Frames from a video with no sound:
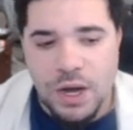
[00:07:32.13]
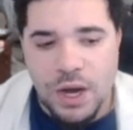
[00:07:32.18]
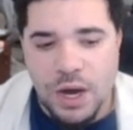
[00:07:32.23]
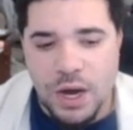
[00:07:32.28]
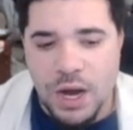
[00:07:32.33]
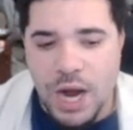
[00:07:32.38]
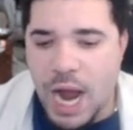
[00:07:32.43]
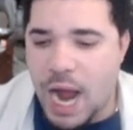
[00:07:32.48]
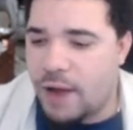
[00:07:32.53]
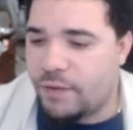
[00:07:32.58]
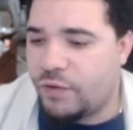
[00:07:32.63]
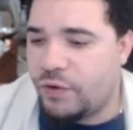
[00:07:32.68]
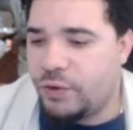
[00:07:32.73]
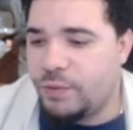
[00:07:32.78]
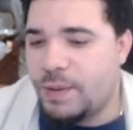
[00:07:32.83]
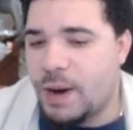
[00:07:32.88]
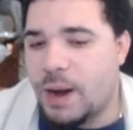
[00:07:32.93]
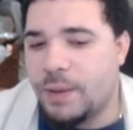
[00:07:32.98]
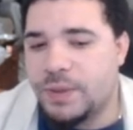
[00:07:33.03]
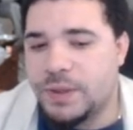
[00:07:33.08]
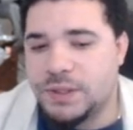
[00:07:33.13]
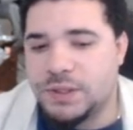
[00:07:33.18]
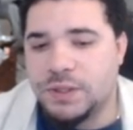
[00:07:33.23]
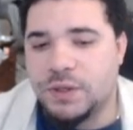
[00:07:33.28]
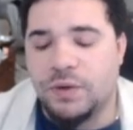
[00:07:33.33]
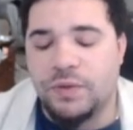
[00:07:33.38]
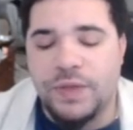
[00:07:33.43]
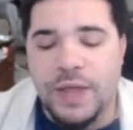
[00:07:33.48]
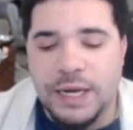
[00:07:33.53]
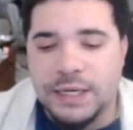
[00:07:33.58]
uh, after you pop the
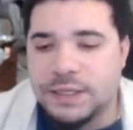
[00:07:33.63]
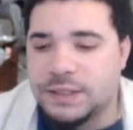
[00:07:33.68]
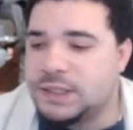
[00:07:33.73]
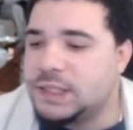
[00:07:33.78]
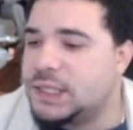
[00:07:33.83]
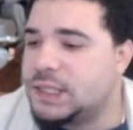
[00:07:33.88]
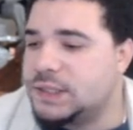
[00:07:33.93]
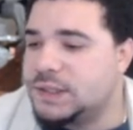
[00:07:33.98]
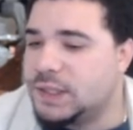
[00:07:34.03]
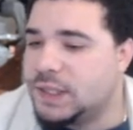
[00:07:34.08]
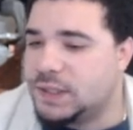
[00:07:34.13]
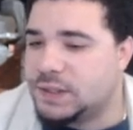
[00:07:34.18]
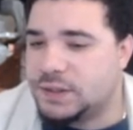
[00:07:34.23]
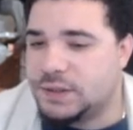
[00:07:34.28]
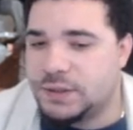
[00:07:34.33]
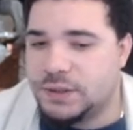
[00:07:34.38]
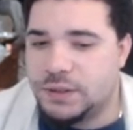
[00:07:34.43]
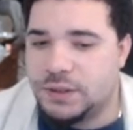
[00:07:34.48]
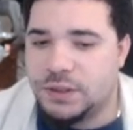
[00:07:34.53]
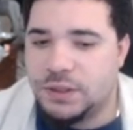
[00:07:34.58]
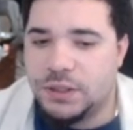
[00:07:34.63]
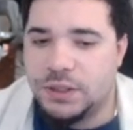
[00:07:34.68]
skill. That doesn't exist.